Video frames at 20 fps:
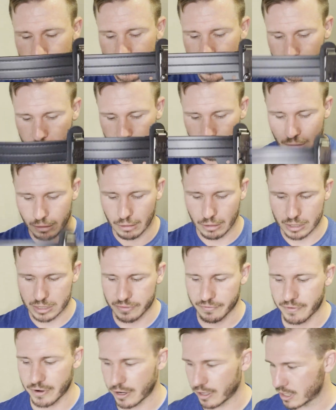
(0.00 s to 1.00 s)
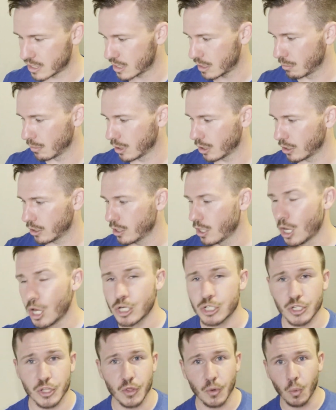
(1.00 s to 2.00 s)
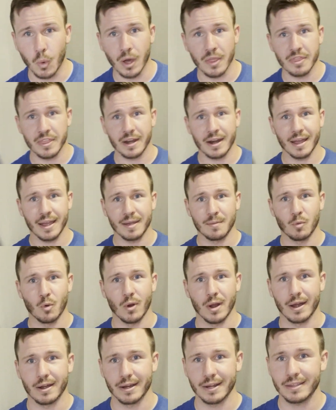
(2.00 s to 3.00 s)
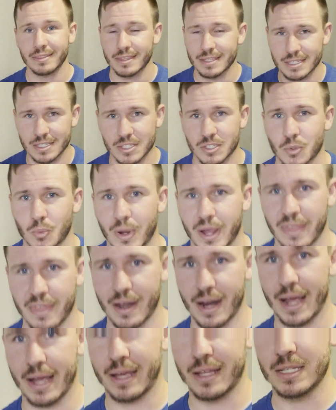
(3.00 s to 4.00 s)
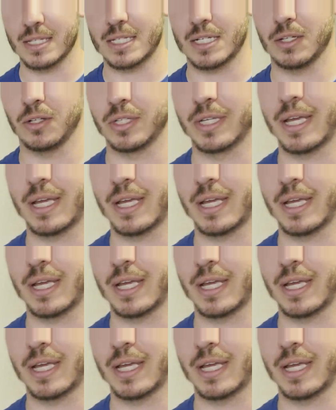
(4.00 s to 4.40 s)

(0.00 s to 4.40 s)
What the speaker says: it looks very similar to the one that I am wearing. This is the way that I concealed